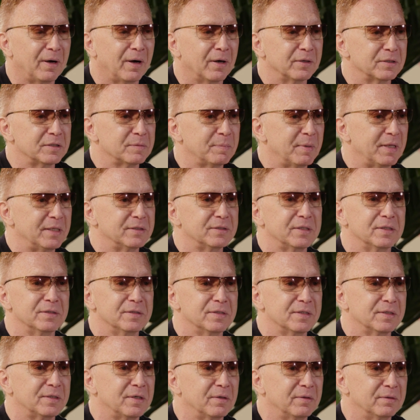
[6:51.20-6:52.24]
art spaces
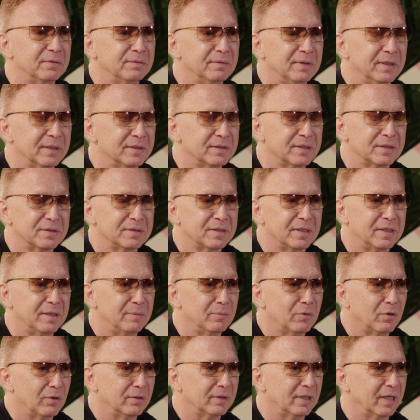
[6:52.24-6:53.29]
that don't exist
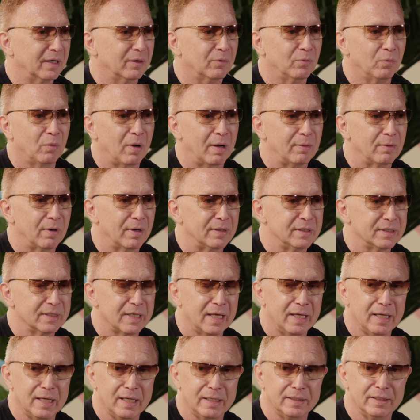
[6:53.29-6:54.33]
anymore, like
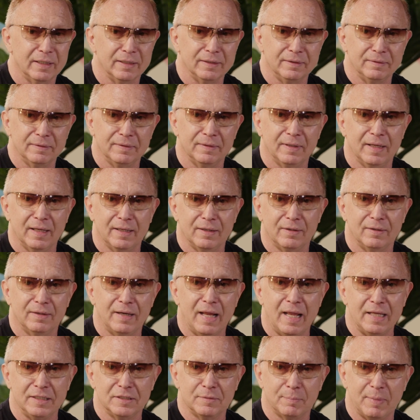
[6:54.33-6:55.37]
YYZ and
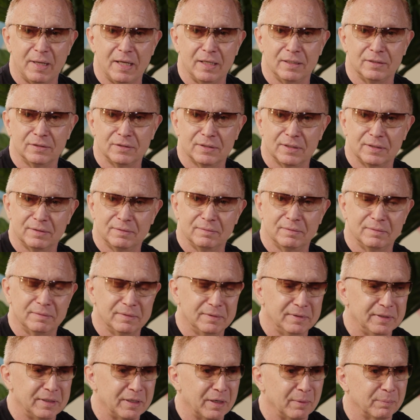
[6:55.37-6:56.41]
A Space and,
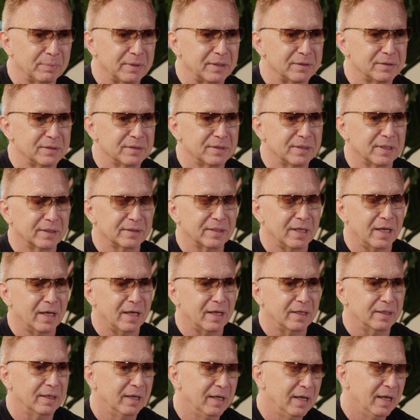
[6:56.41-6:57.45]
you know, places like
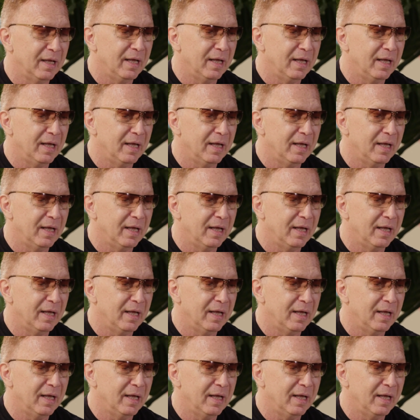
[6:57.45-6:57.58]
that.